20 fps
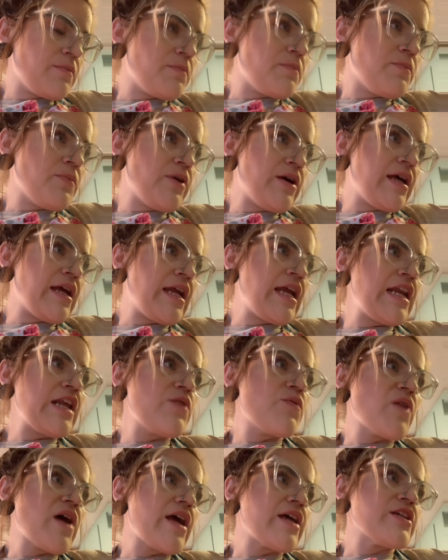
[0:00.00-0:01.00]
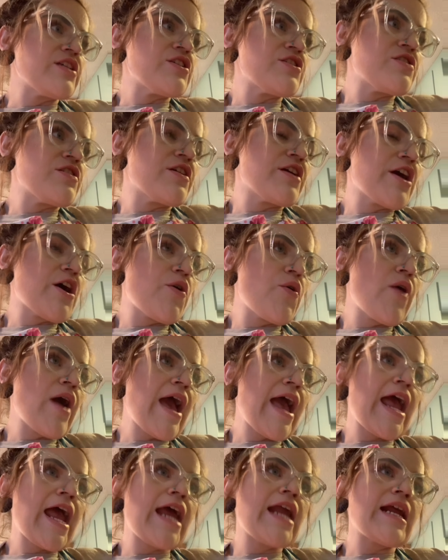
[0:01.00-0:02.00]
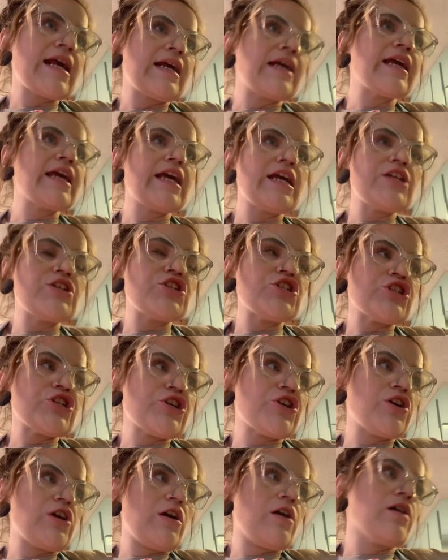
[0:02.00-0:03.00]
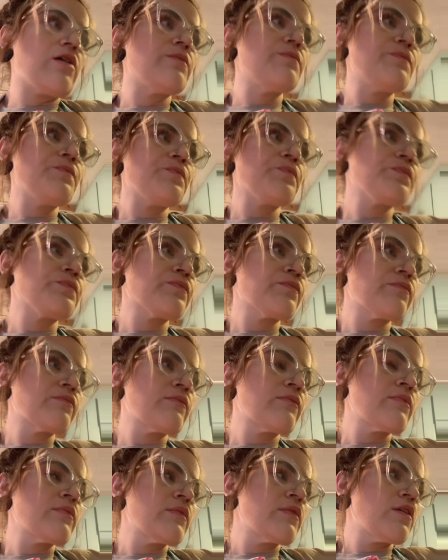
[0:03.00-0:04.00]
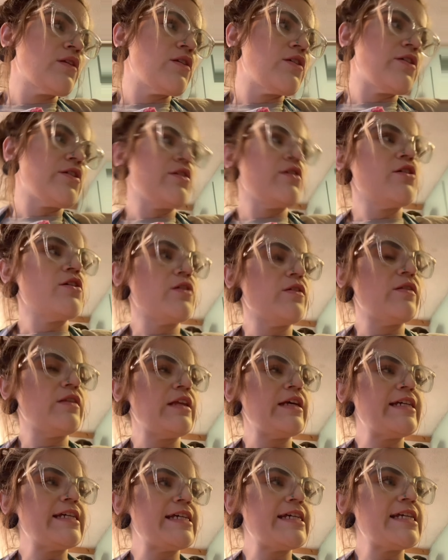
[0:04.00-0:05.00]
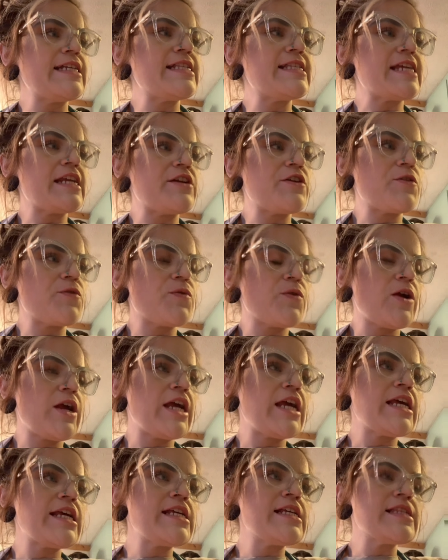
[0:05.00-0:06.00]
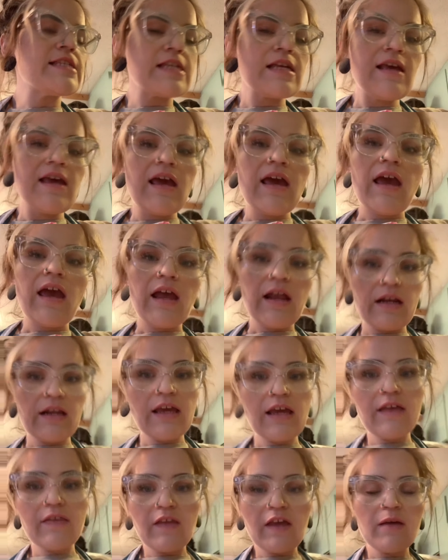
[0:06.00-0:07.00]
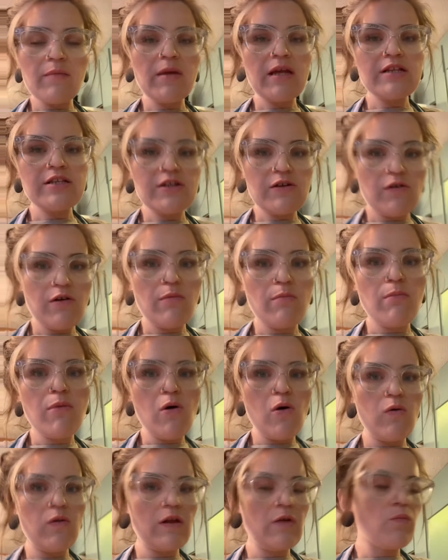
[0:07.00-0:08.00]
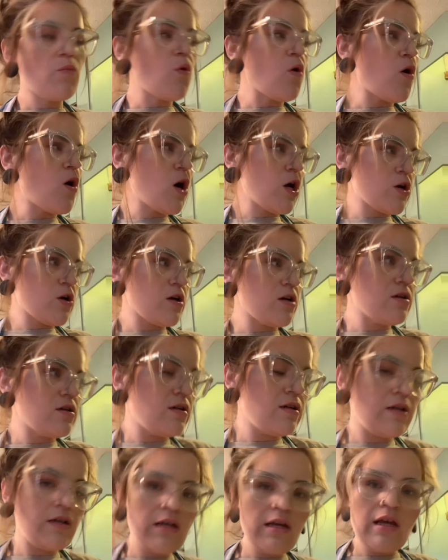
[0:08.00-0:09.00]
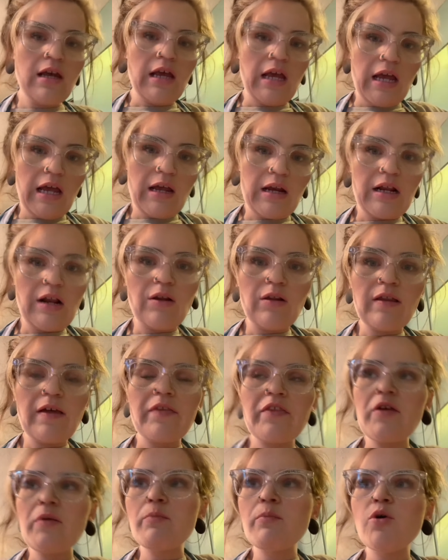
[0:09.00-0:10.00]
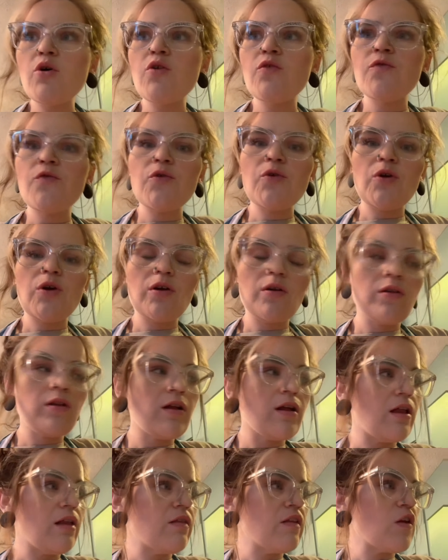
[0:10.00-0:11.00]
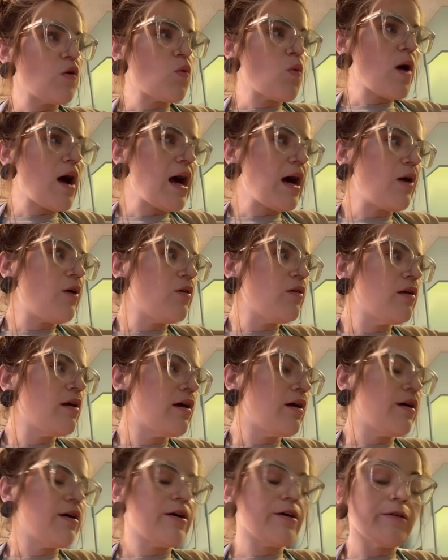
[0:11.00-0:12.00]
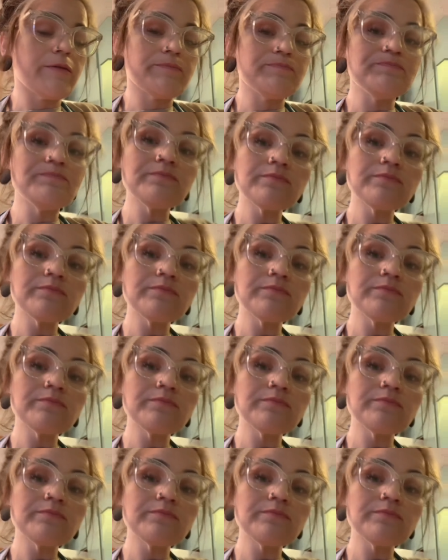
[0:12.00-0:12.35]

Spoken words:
But anyways, you can go ahead and get your lids and your rings and get them into a boiling water. I'm going to let them boil for a little while. I